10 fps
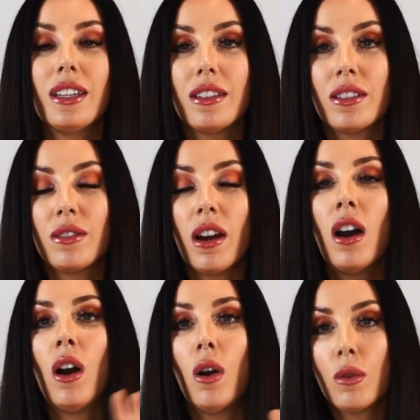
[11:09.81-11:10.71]
into a
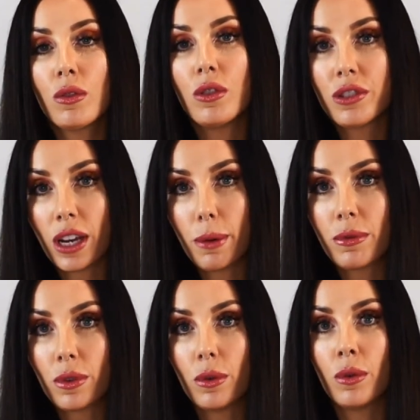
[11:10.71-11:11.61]
whole new
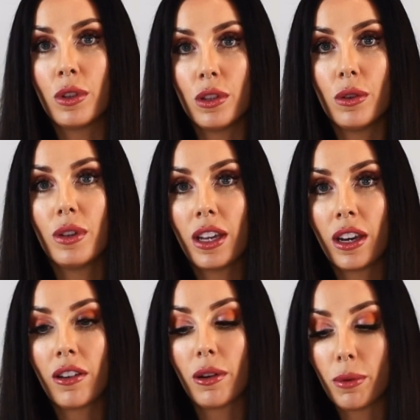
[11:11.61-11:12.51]
chapter or new
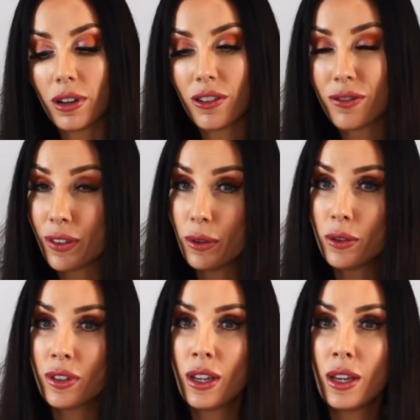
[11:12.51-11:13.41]
era where it
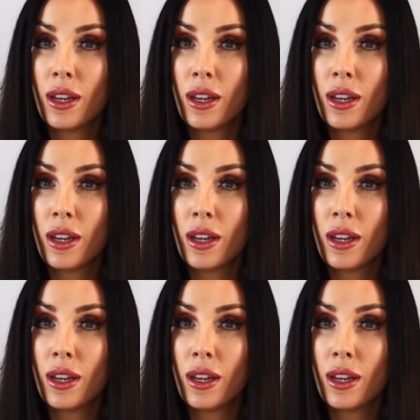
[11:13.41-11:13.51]
feels